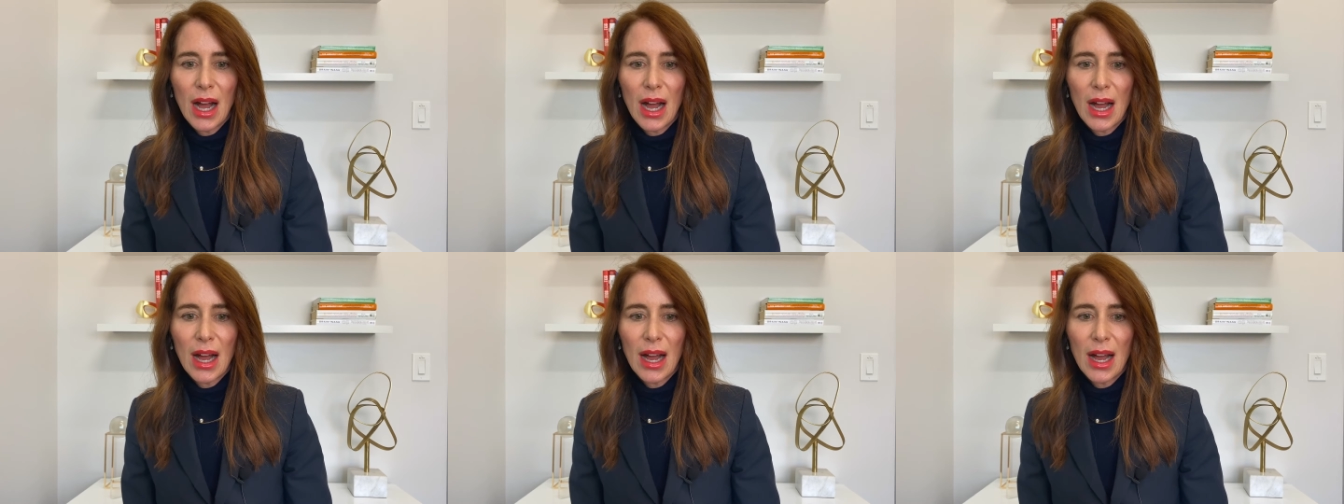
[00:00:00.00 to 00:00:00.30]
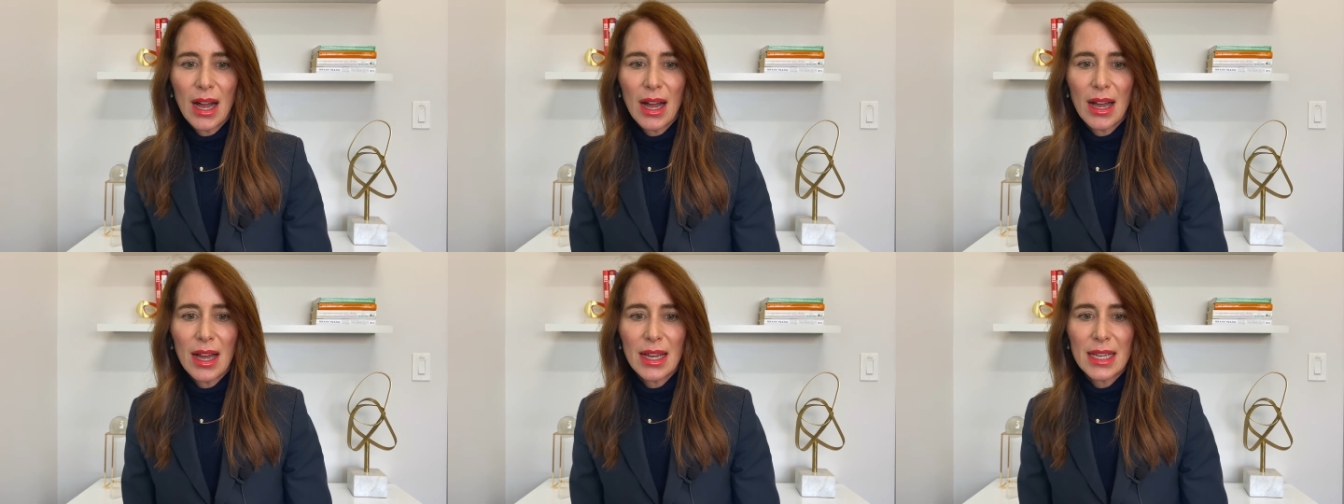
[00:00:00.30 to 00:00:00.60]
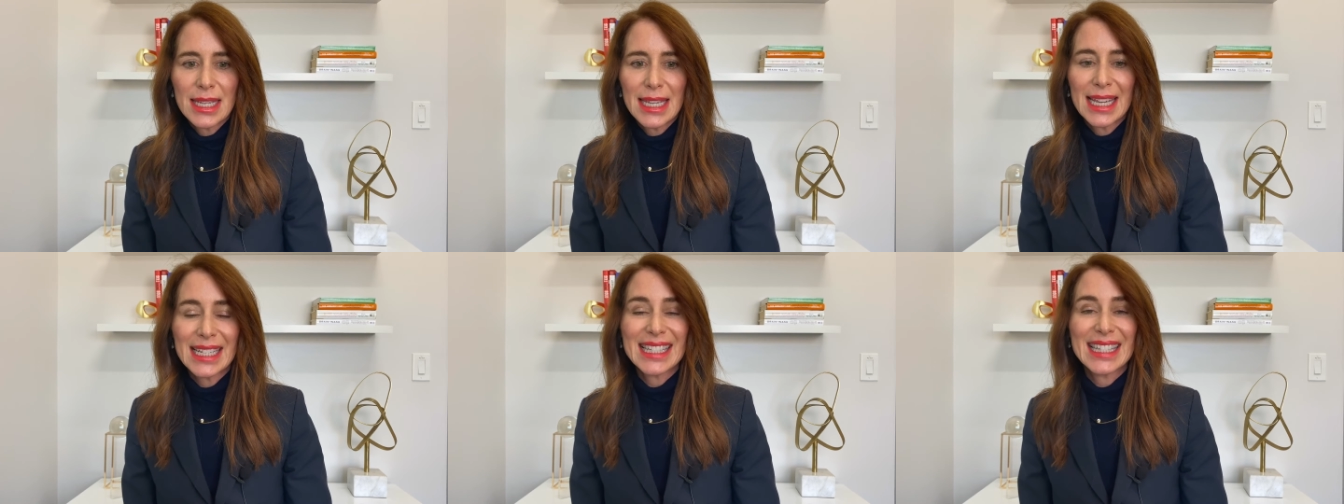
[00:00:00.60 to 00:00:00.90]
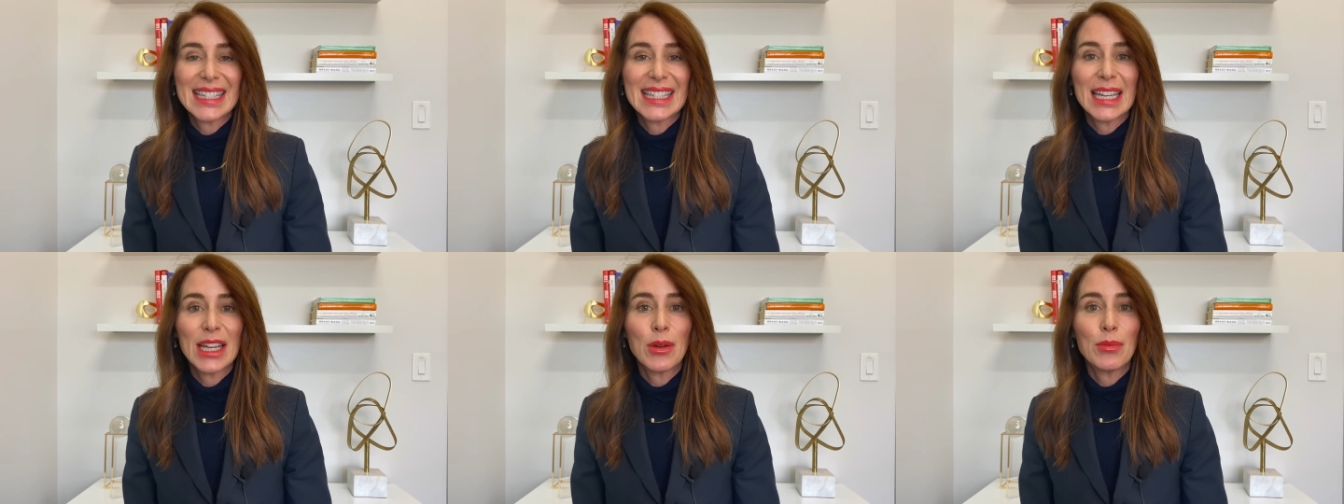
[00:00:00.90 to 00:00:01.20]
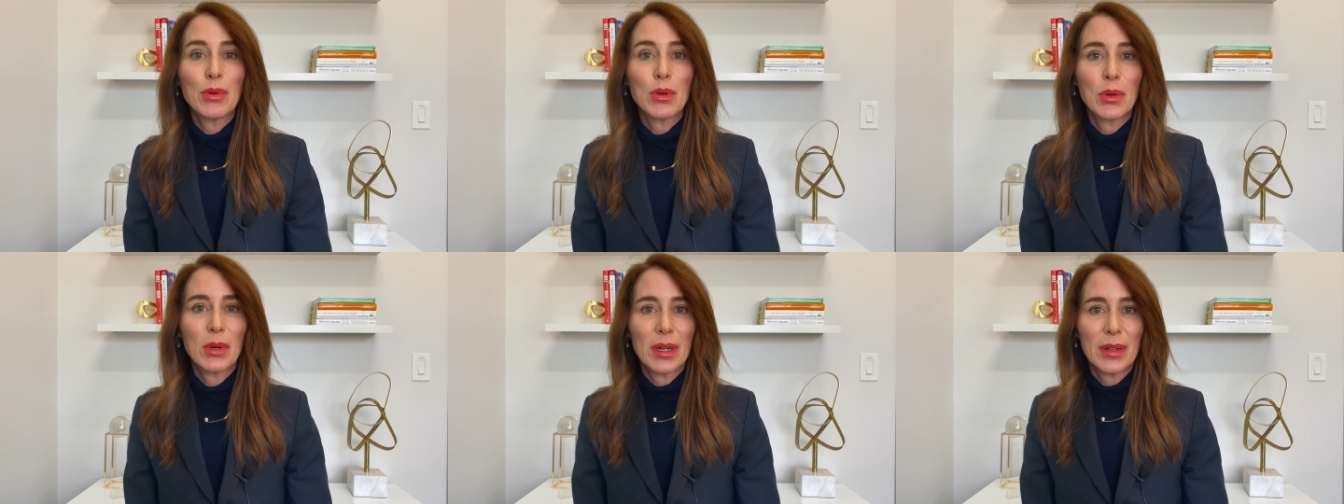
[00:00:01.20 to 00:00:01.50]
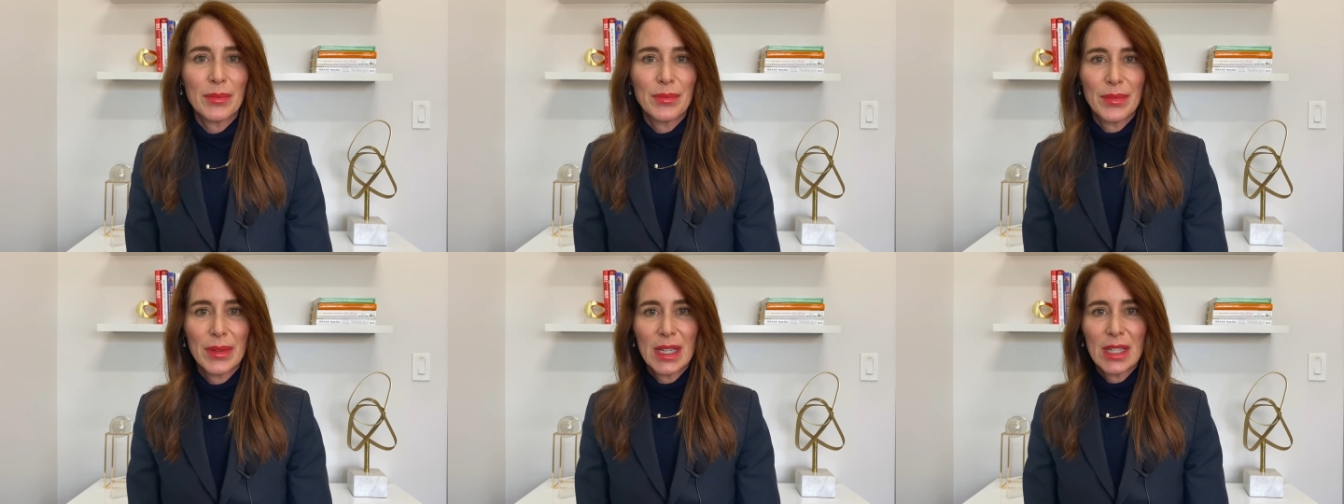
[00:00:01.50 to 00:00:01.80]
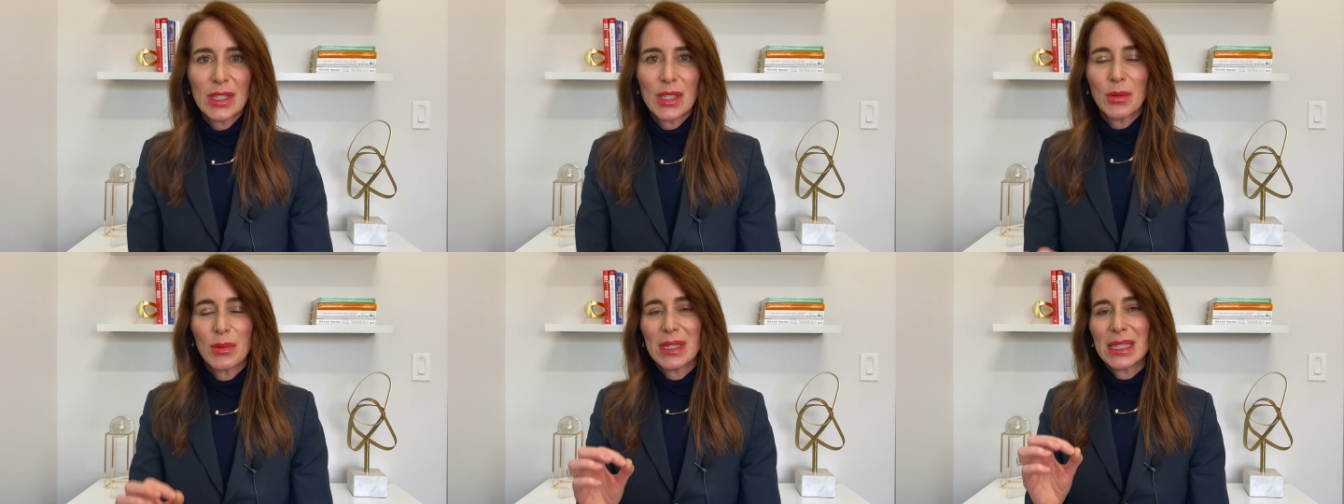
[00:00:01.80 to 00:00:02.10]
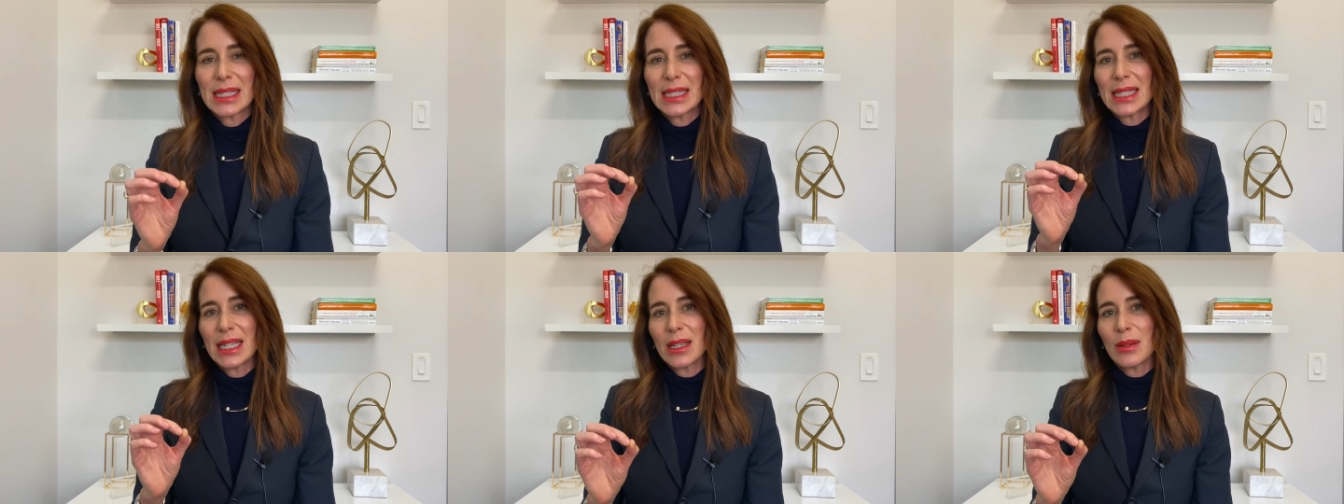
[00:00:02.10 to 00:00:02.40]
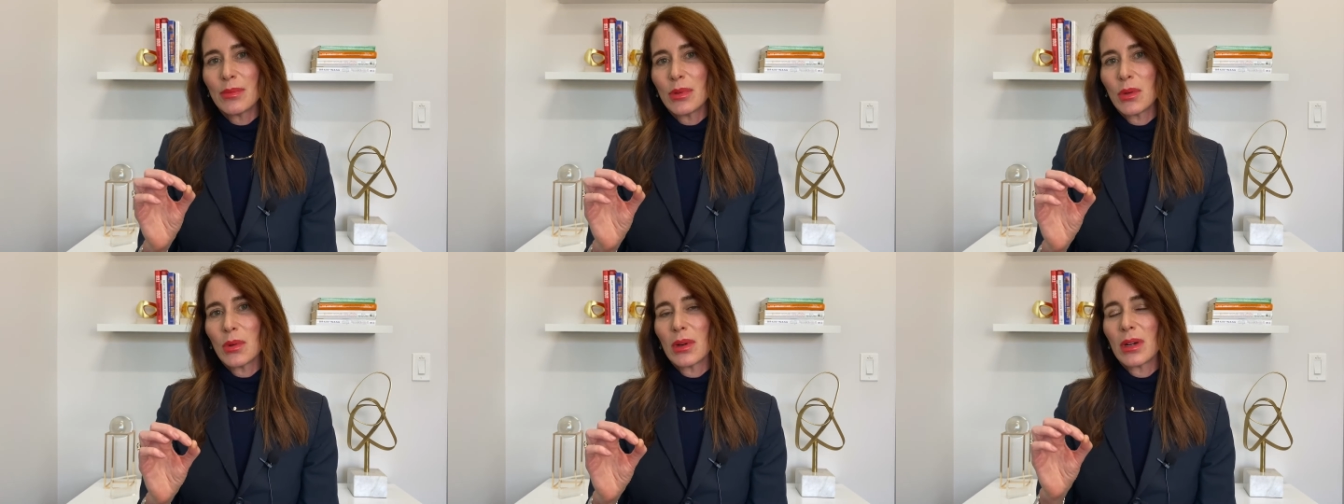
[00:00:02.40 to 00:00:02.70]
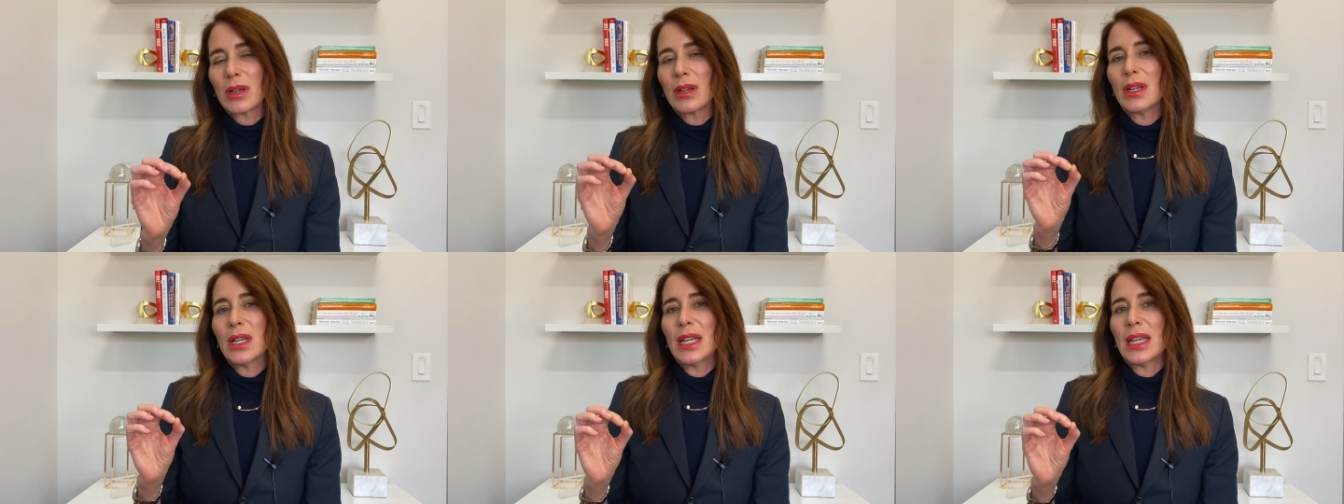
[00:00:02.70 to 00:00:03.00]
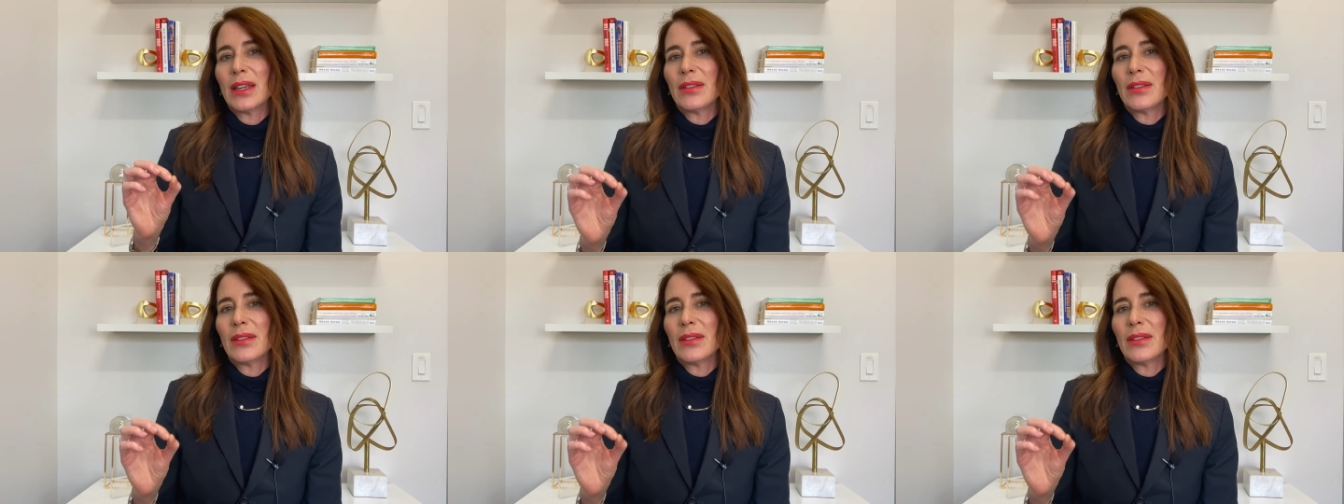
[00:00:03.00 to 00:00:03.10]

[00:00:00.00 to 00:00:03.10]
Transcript: Yes, Singapore. So in Singapore,